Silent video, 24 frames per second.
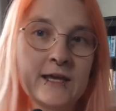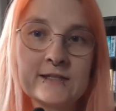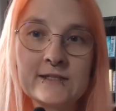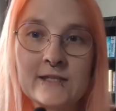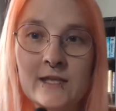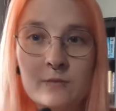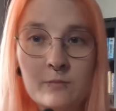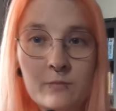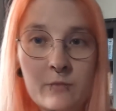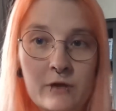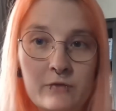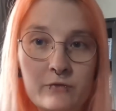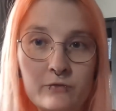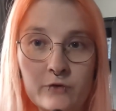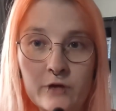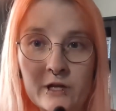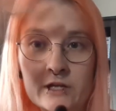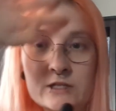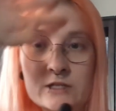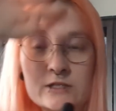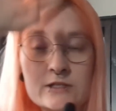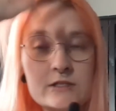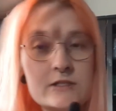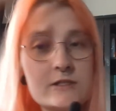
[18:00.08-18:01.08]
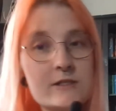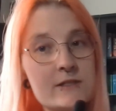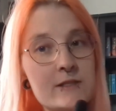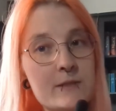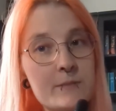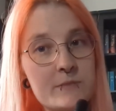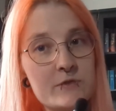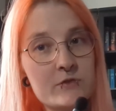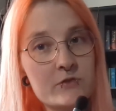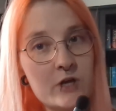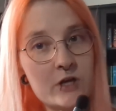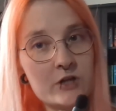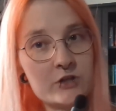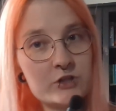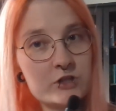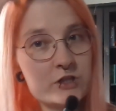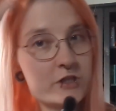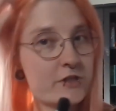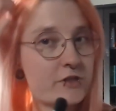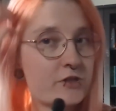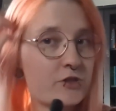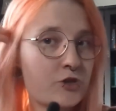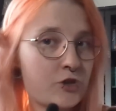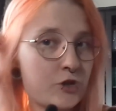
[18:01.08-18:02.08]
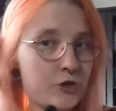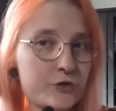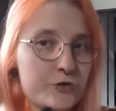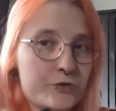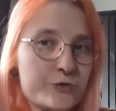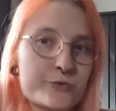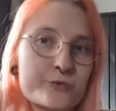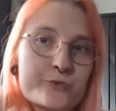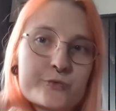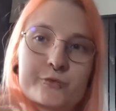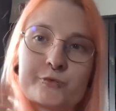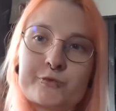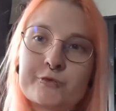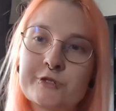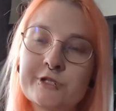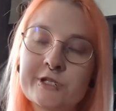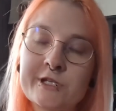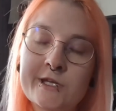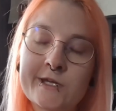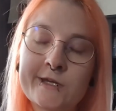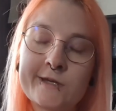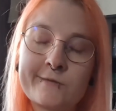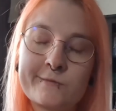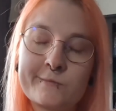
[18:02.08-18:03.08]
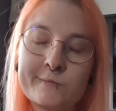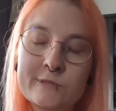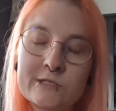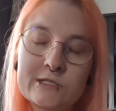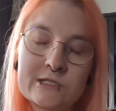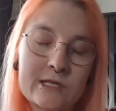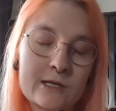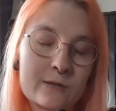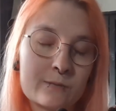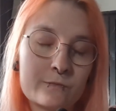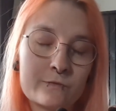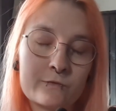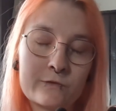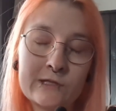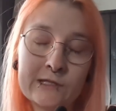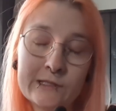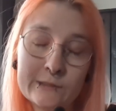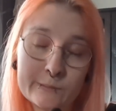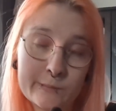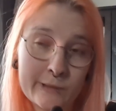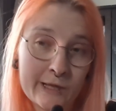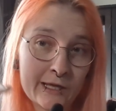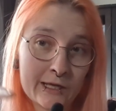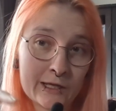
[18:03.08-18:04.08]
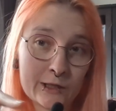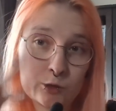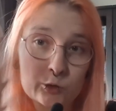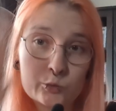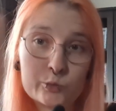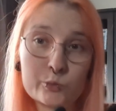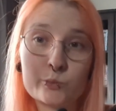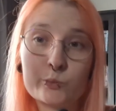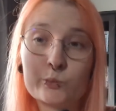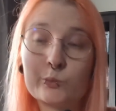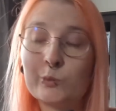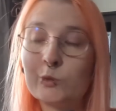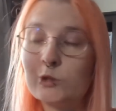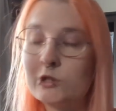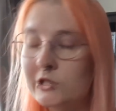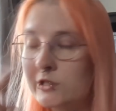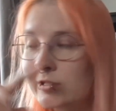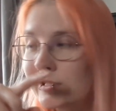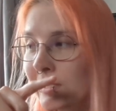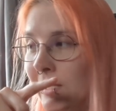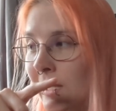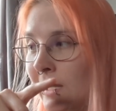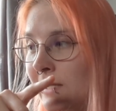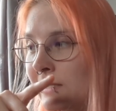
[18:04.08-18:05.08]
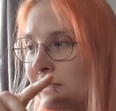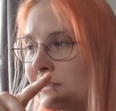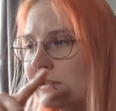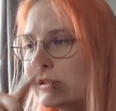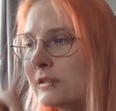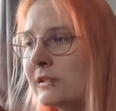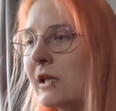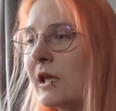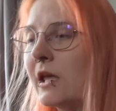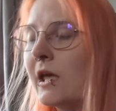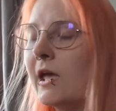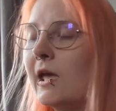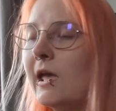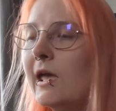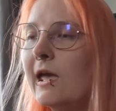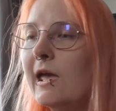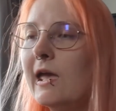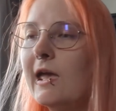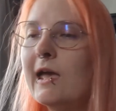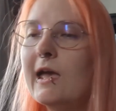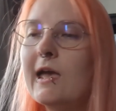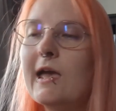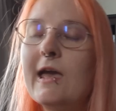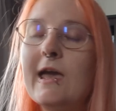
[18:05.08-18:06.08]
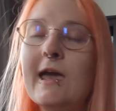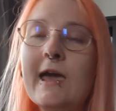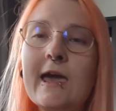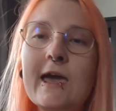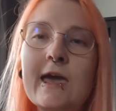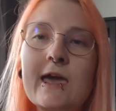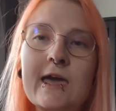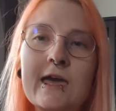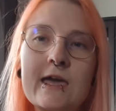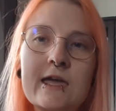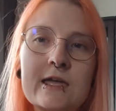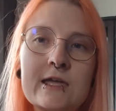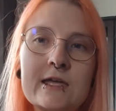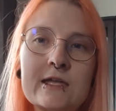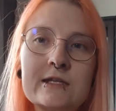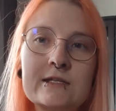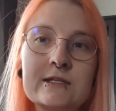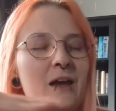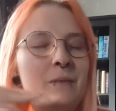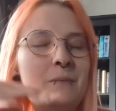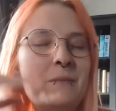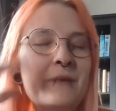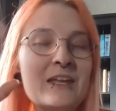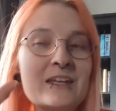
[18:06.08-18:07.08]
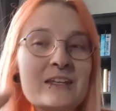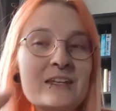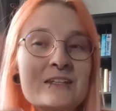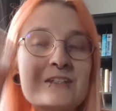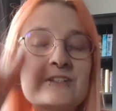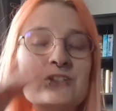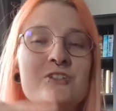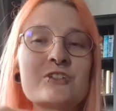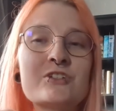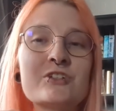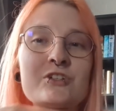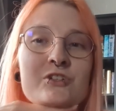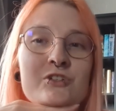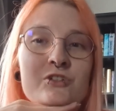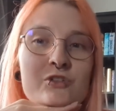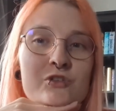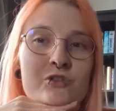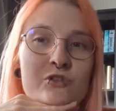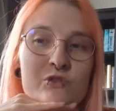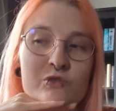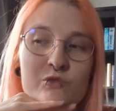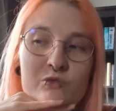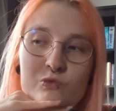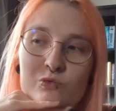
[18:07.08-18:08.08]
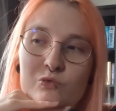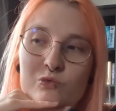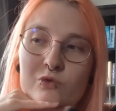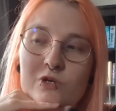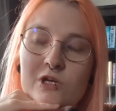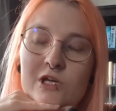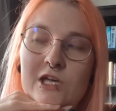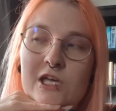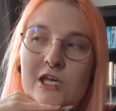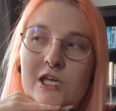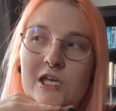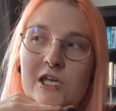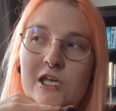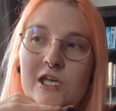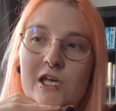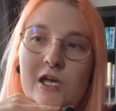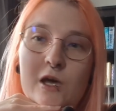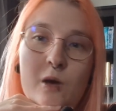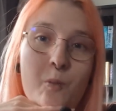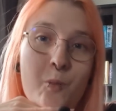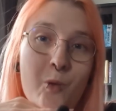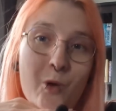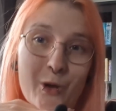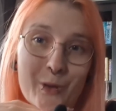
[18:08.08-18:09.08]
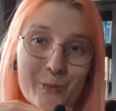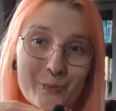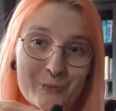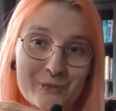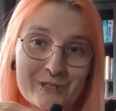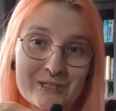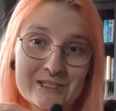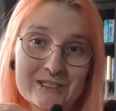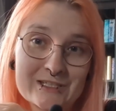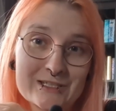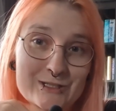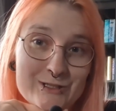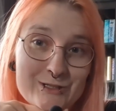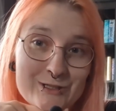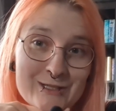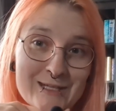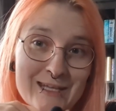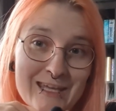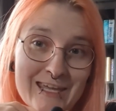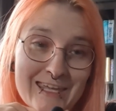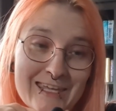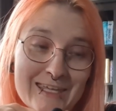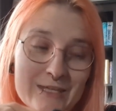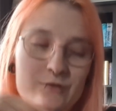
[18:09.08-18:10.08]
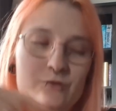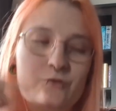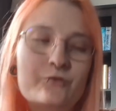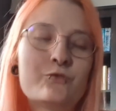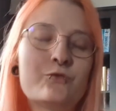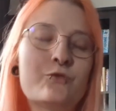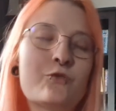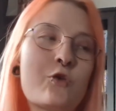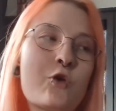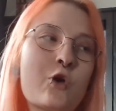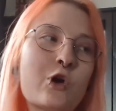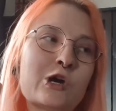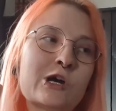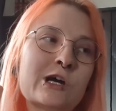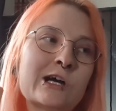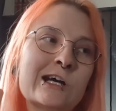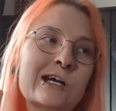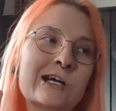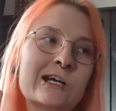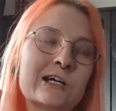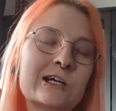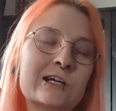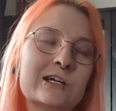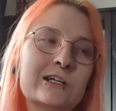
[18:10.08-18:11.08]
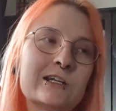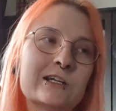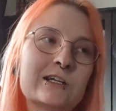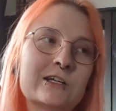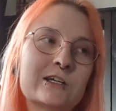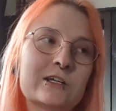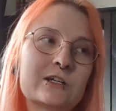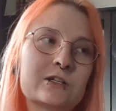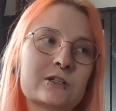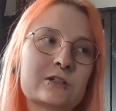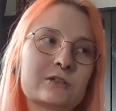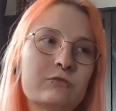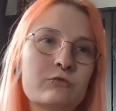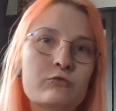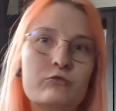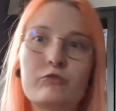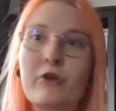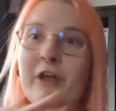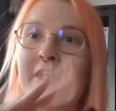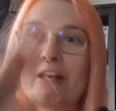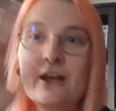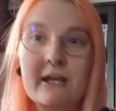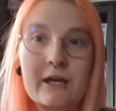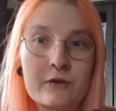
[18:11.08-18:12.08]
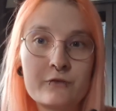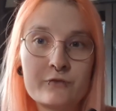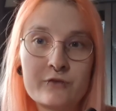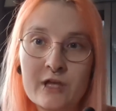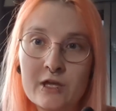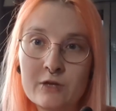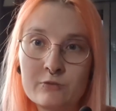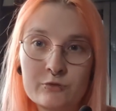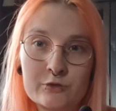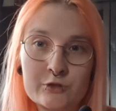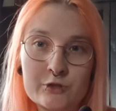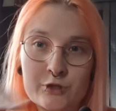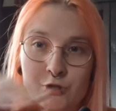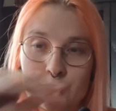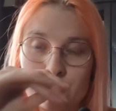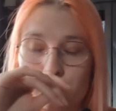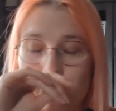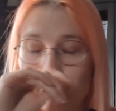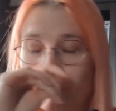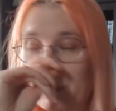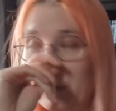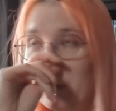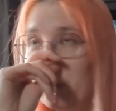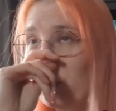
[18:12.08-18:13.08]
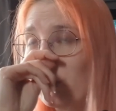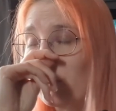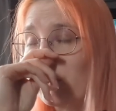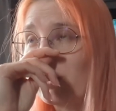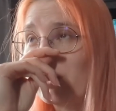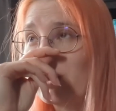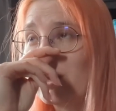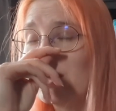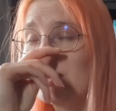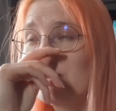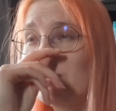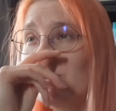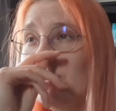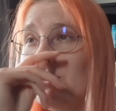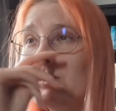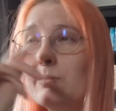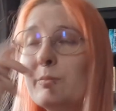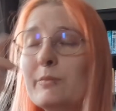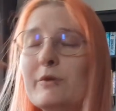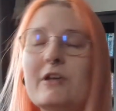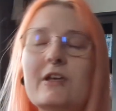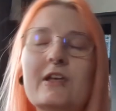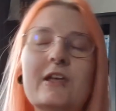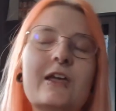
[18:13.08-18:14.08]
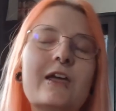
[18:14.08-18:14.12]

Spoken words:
I sent my friend some scrunchies so she can give me some feedback, which is nice. And I made it to 2 appointment today for right after I returned from my birthday trip.